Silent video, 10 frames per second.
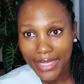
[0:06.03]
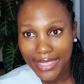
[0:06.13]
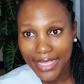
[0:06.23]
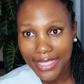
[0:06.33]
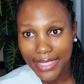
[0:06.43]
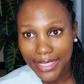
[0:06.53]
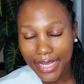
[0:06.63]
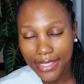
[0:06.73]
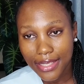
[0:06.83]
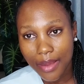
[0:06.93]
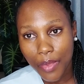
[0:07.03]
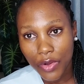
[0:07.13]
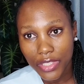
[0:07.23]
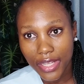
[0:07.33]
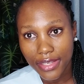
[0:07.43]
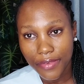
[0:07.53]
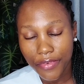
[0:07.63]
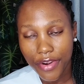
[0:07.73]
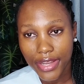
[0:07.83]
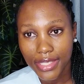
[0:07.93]
and sensitized about the
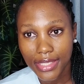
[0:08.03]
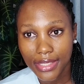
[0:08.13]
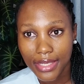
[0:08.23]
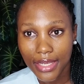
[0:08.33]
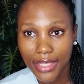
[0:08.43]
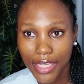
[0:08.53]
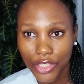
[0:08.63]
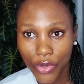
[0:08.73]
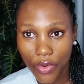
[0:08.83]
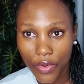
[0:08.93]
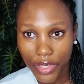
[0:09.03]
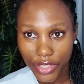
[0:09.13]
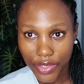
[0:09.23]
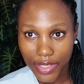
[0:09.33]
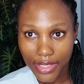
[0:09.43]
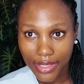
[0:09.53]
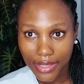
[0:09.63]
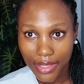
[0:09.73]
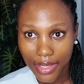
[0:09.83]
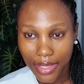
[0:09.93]
different surgical conditions.